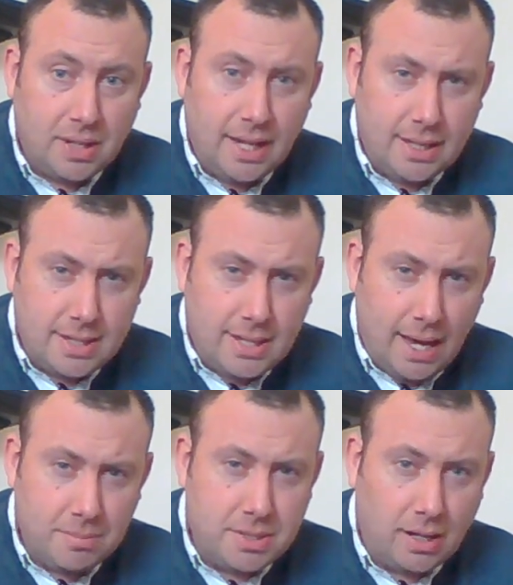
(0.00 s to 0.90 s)

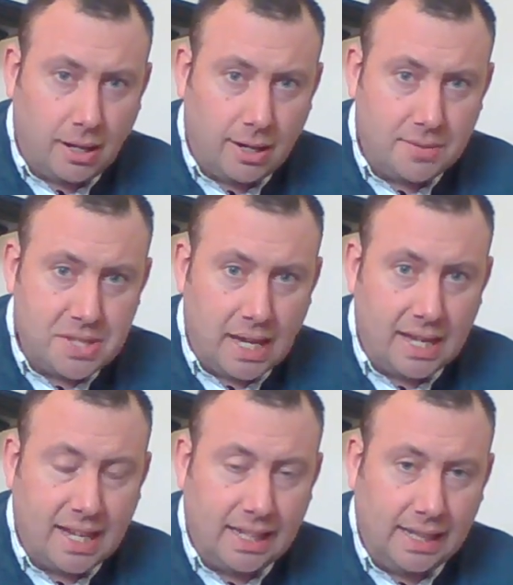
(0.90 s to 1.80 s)
Except, Arif said,
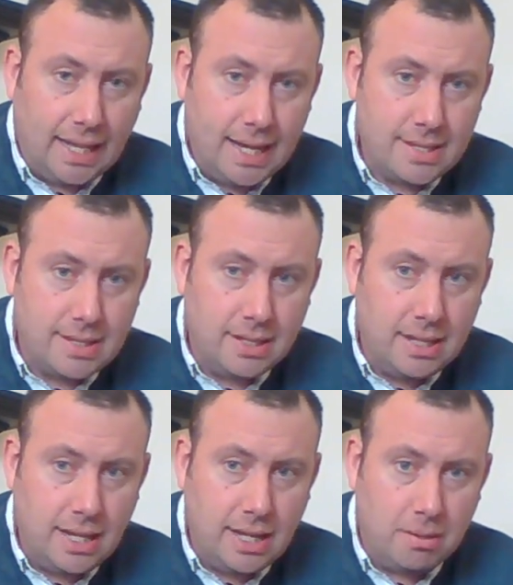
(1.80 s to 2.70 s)
unless
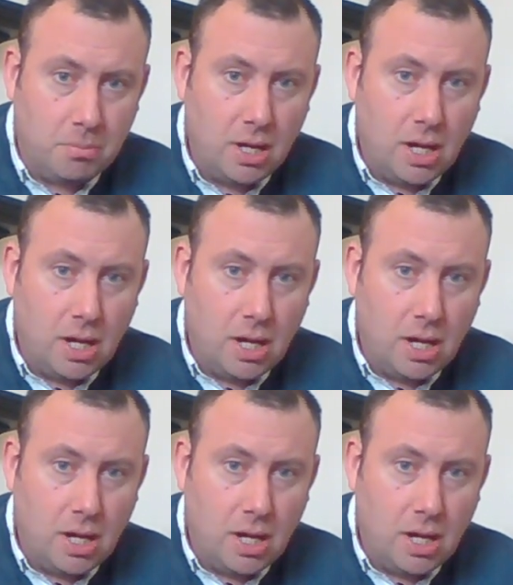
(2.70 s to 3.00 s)
Neem